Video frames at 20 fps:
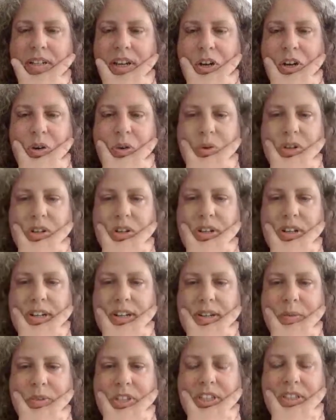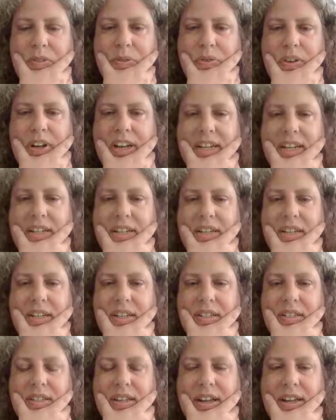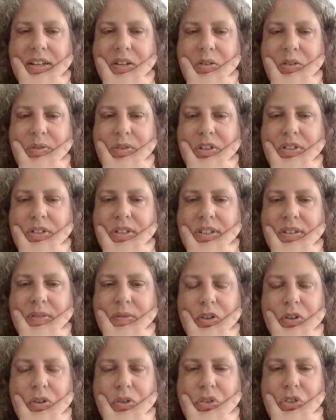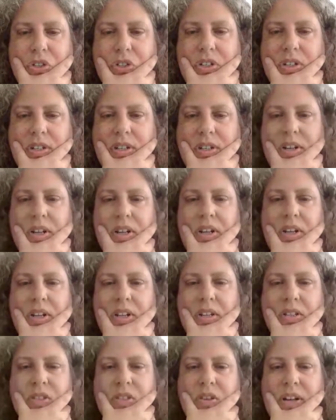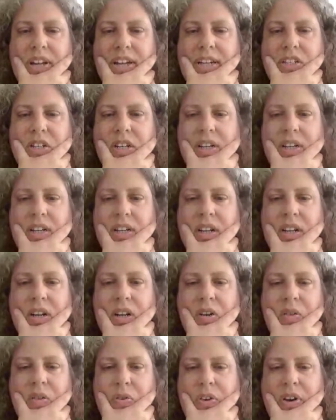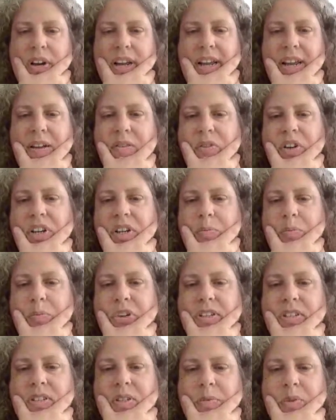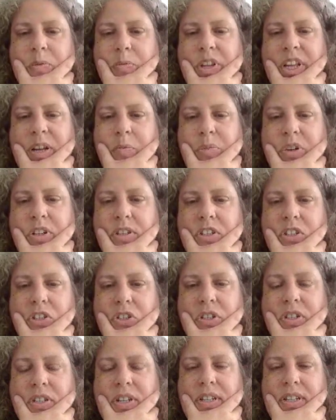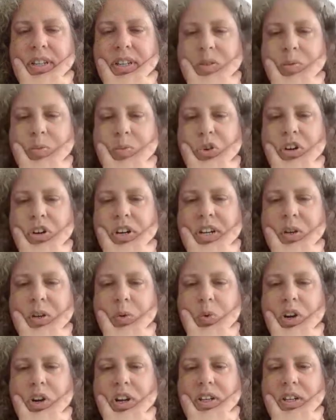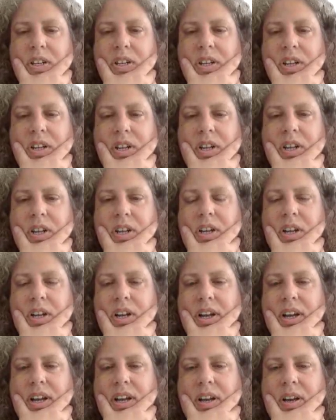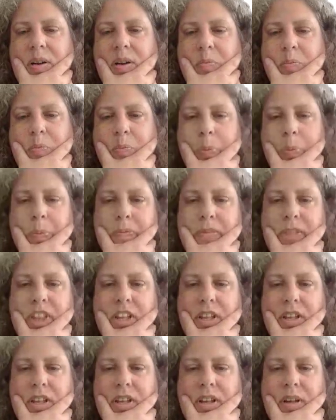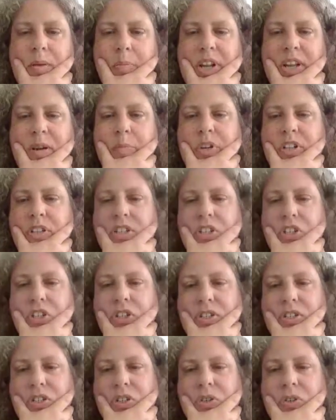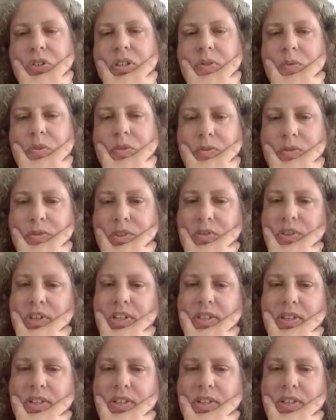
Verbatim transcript: and now uh, we define a sign reversing involution. So actually, for every principal plane partition that has more than one um, uh, plane partition associated